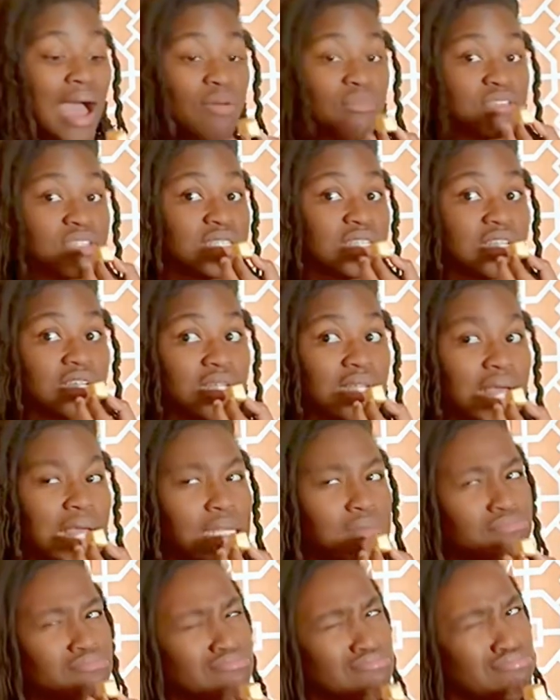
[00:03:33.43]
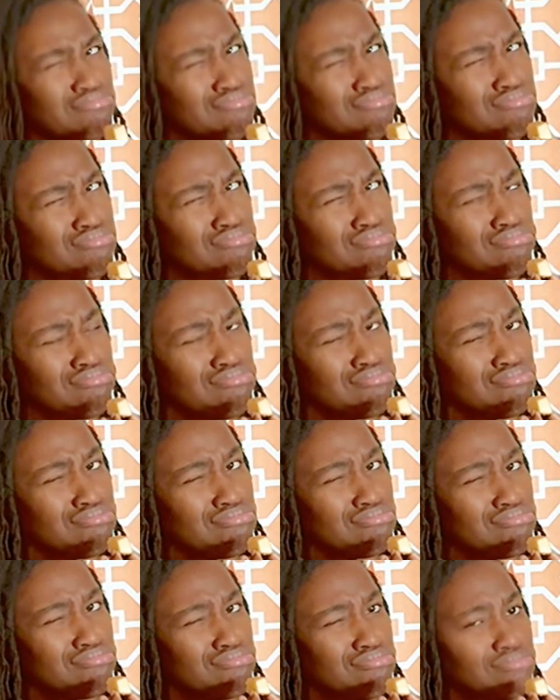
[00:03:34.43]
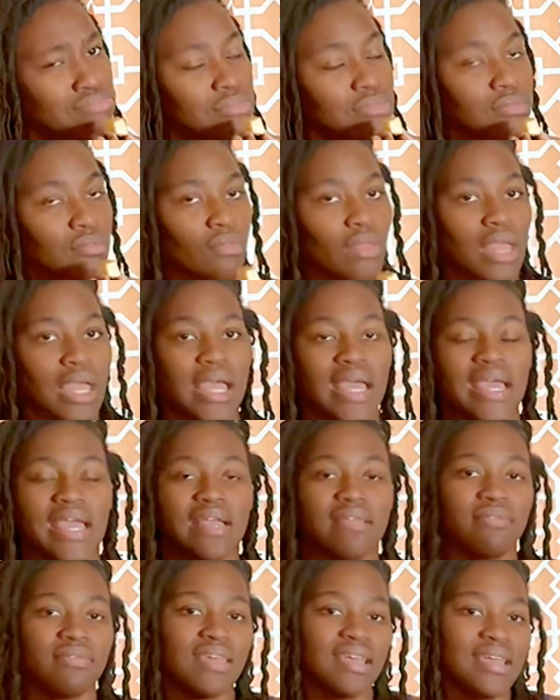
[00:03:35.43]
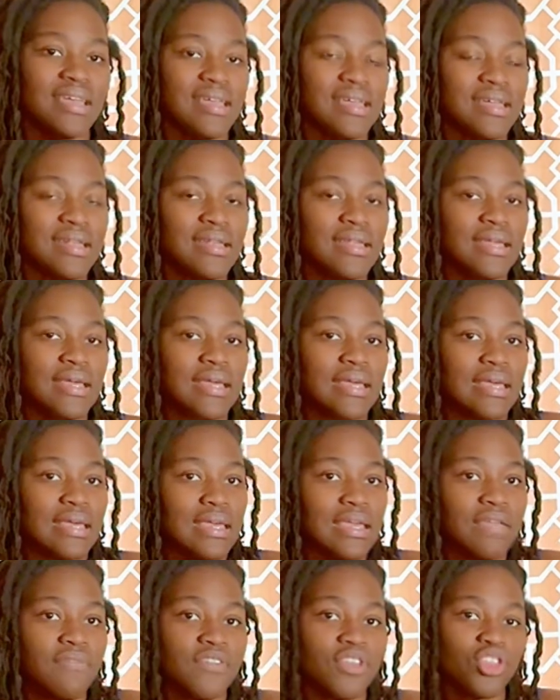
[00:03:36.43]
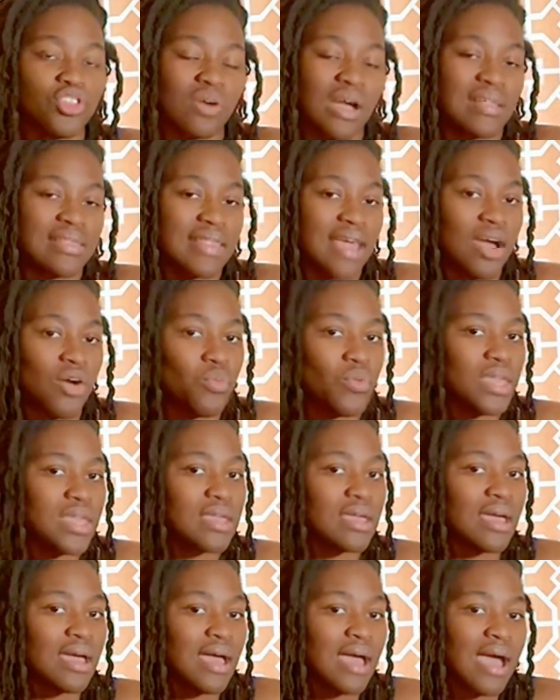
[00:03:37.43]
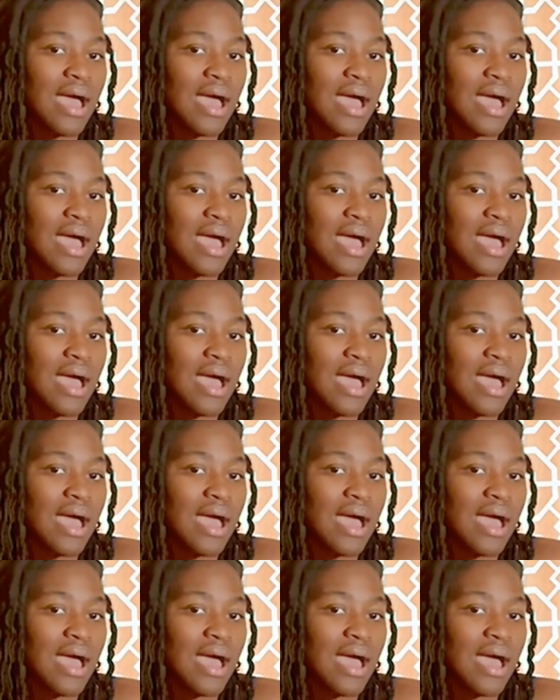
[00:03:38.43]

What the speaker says: I was still like, And then even throughout that week,